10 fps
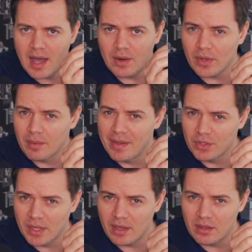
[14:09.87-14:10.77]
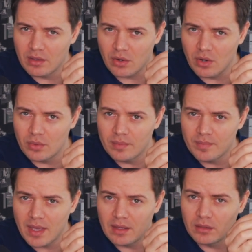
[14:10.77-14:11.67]
I recommend you get your own
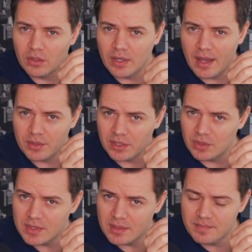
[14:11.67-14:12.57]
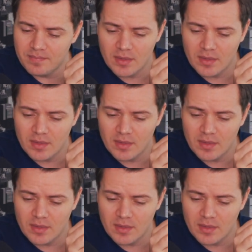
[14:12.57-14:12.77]
and learn how to use it.